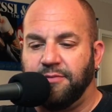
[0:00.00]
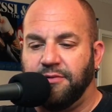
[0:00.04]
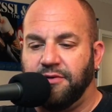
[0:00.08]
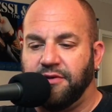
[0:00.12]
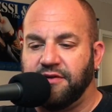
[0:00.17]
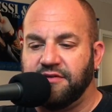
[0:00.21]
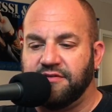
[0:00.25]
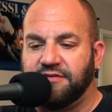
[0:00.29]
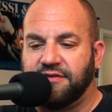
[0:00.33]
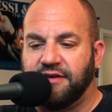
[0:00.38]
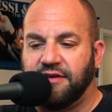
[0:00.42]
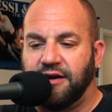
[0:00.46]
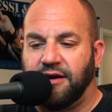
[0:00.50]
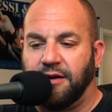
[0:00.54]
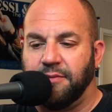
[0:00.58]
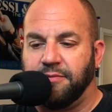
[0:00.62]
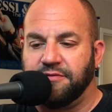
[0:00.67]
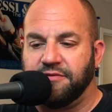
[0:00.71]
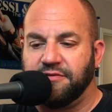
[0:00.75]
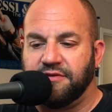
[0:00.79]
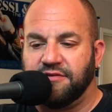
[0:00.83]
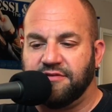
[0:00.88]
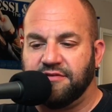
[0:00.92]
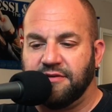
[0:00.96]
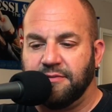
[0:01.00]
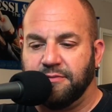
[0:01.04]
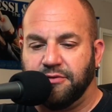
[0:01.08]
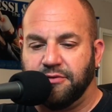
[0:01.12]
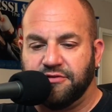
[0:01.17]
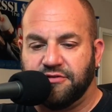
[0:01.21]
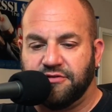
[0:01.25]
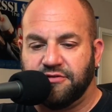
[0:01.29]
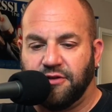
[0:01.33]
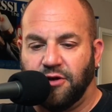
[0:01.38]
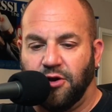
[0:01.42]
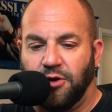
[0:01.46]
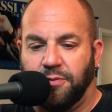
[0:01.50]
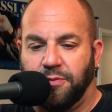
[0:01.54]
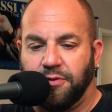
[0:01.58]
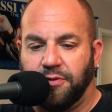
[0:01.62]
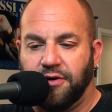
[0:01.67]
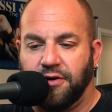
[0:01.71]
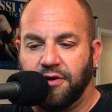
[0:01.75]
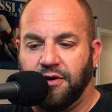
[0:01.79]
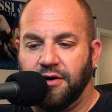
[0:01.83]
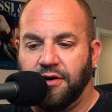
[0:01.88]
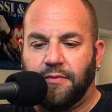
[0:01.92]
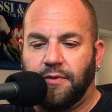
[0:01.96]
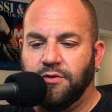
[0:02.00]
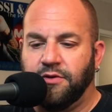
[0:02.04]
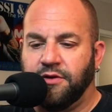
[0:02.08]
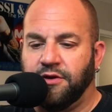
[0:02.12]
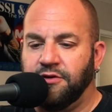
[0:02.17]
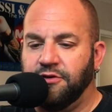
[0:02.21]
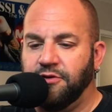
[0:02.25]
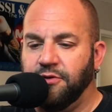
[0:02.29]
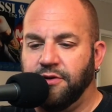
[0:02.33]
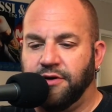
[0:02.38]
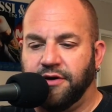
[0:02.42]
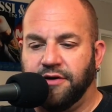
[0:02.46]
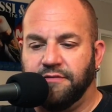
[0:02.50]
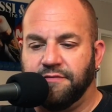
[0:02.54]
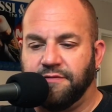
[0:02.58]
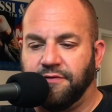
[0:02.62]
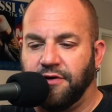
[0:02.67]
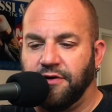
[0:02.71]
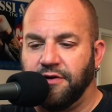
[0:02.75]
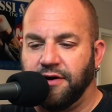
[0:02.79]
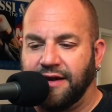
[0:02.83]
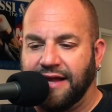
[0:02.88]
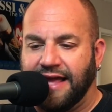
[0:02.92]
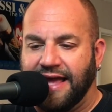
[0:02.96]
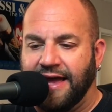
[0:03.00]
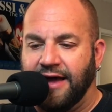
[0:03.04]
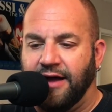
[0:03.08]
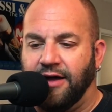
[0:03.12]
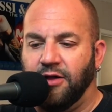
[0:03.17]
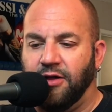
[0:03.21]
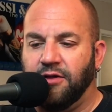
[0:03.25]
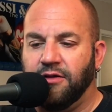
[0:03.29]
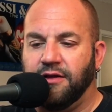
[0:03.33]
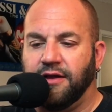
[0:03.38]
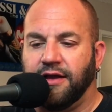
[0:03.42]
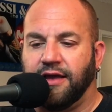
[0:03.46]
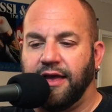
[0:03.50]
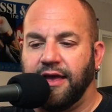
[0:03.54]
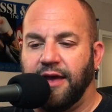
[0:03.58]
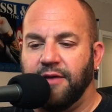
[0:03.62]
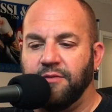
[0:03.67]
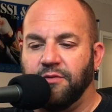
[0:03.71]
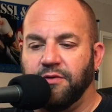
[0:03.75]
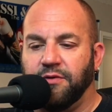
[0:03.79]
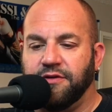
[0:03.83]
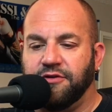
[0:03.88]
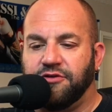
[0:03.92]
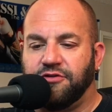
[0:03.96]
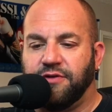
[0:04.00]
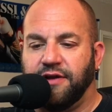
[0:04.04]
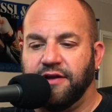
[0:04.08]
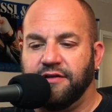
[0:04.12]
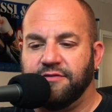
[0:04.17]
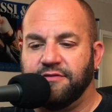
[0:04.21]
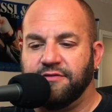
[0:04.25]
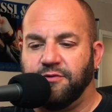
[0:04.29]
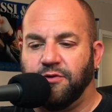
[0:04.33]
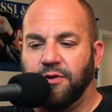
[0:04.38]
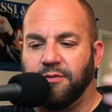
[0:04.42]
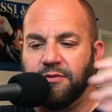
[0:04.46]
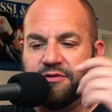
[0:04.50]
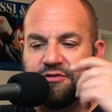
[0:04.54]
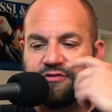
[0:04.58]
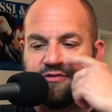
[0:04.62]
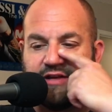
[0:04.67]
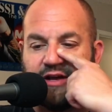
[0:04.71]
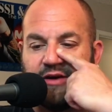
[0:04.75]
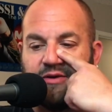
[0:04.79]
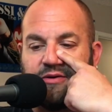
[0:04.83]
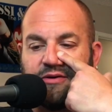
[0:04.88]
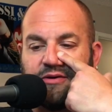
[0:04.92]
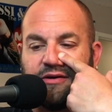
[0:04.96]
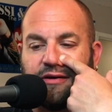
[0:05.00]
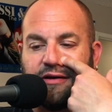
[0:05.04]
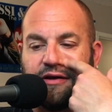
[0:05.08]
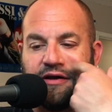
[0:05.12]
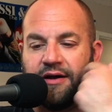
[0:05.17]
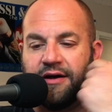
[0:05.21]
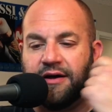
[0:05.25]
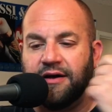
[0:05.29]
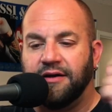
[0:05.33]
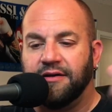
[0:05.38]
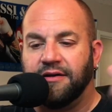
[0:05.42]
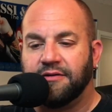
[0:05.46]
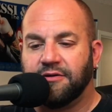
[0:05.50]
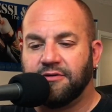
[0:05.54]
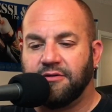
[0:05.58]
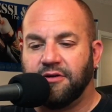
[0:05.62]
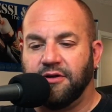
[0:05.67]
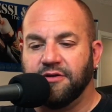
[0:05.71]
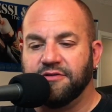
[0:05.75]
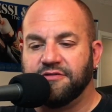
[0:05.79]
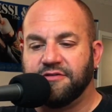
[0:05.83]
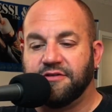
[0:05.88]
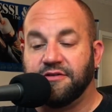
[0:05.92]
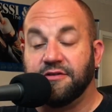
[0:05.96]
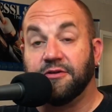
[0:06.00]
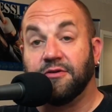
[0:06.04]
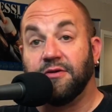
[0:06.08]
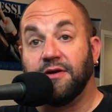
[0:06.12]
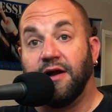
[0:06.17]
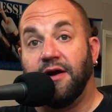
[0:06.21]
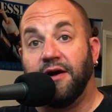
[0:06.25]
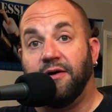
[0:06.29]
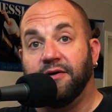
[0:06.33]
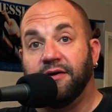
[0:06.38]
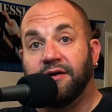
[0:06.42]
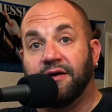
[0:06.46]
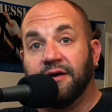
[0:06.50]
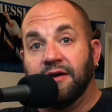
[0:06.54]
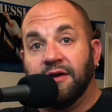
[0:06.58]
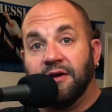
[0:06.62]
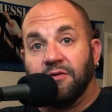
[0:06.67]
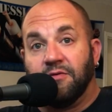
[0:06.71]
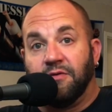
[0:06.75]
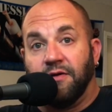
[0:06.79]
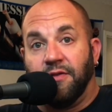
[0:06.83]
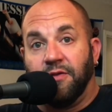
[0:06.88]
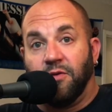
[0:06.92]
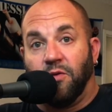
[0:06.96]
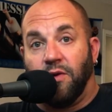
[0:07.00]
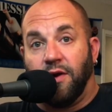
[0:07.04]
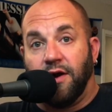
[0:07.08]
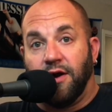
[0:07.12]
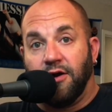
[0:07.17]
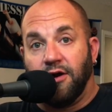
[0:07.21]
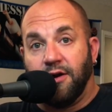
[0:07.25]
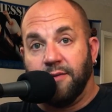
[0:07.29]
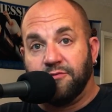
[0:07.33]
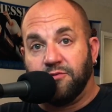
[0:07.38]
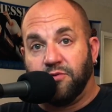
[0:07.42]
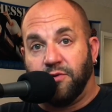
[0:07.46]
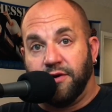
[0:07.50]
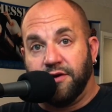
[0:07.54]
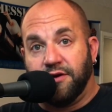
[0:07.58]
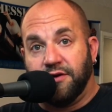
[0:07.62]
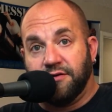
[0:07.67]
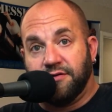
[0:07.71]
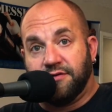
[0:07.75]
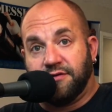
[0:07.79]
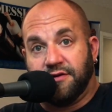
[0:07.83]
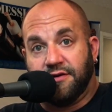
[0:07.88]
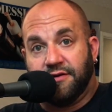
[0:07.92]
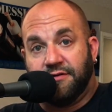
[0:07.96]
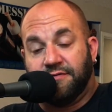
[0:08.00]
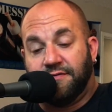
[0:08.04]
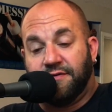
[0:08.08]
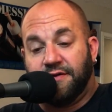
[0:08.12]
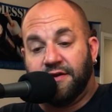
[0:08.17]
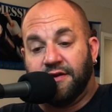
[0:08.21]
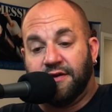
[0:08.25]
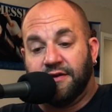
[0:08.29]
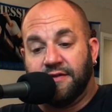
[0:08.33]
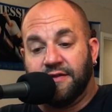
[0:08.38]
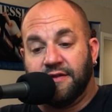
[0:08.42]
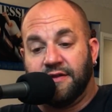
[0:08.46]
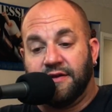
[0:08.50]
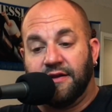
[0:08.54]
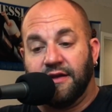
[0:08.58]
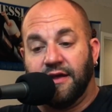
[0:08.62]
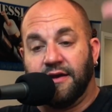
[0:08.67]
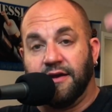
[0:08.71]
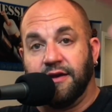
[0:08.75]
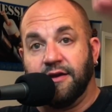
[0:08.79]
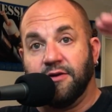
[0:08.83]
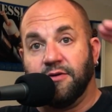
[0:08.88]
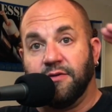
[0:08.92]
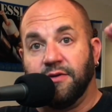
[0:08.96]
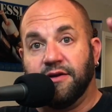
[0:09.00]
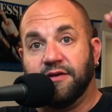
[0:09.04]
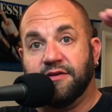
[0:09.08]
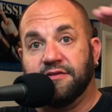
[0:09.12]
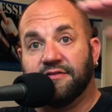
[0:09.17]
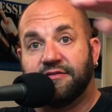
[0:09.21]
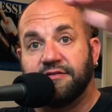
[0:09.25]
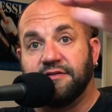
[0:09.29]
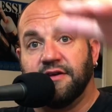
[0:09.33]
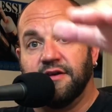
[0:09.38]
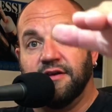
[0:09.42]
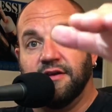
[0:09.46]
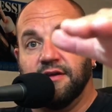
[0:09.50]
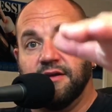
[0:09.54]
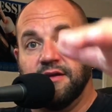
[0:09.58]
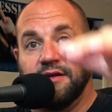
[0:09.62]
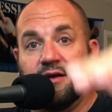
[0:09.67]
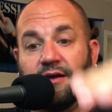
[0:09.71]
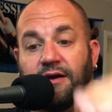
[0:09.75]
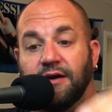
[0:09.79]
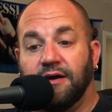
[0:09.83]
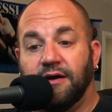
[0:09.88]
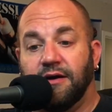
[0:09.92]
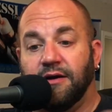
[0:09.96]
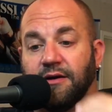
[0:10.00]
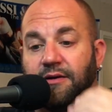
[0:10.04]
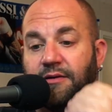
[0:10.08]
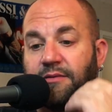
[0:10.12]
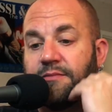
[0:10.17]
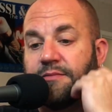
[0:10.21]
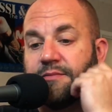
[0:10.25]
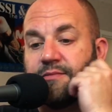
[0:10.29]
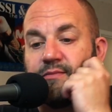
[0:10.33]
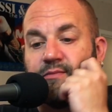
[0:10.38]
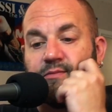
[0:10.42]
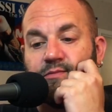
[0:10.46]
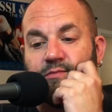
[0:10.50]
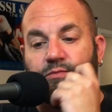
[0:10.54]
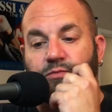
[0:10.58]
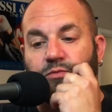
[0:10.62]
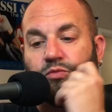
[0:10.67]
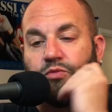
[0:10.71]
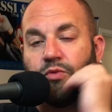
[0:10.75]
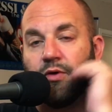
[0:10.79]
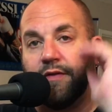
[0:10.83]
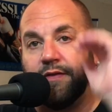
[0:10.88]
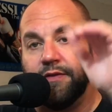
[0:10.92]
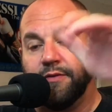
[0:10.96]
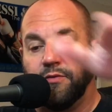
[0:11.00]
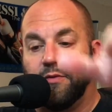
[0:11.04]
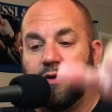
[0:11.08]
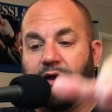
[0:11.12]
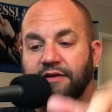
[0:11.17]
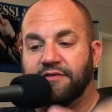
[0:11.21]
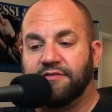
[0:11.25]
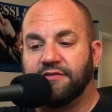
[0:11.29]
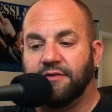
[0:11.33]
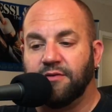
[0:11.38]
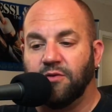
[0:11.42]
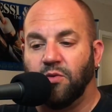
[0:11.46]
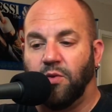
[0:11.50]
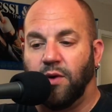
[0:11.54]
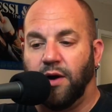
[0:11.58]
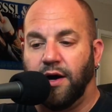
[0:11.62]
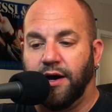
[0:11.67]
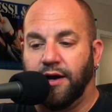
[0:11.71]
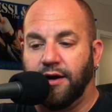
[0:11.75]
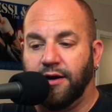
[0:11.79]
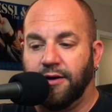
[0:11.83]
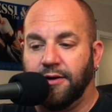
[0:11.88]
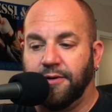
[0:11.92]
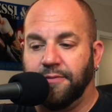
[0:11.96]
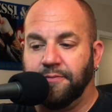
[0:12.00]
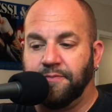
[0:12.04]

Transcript: You can set it up as a simple sloper. You can do an inverted L, again, where the transformer is down uh, close to the ground, run the wire up 20 or 30 feet, and then 90 degrees uh, run the rest of the wire.